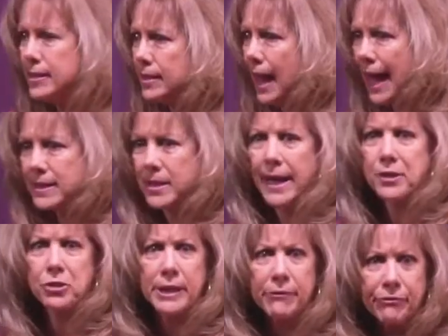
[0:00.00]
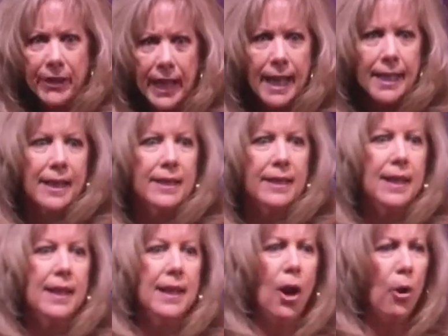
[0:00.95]
slacks actually fit, and
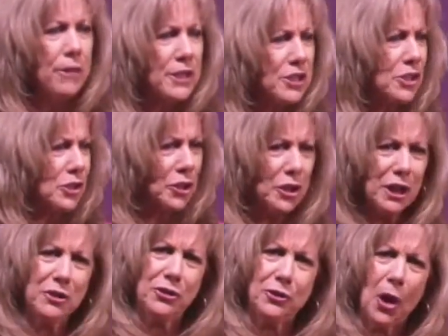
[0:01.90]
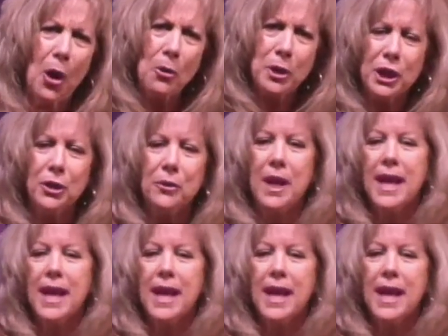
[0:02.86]
oh, this skirt is so cute.